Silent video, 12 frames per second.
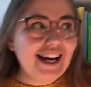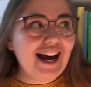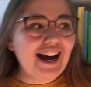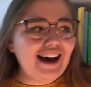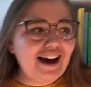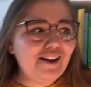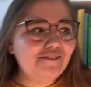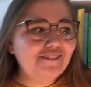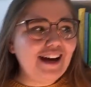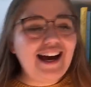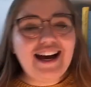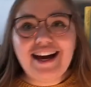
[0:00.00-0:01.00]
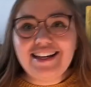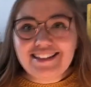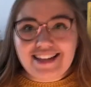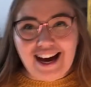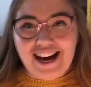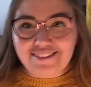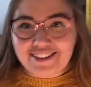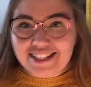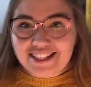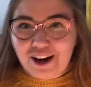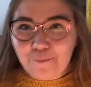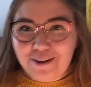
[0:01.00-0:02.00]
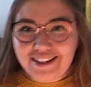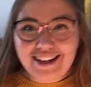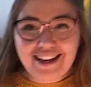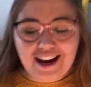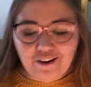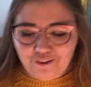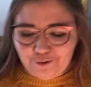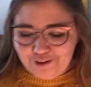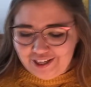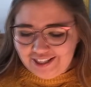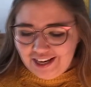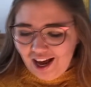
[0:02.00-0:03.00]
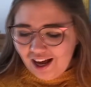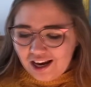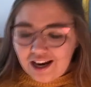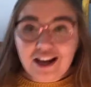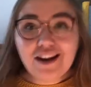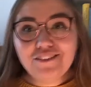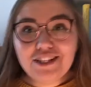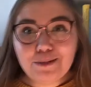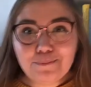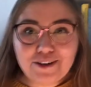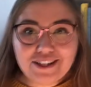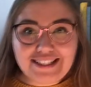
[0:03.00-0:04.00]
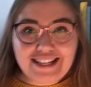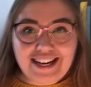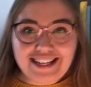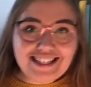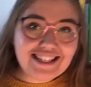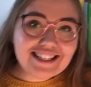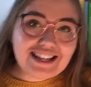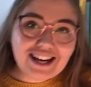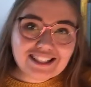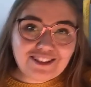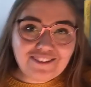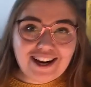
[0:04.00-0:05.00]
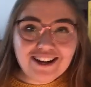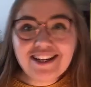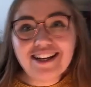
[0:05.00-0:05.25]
And yeah, I'm just hoping that I will read a lot of these books that I just talked about,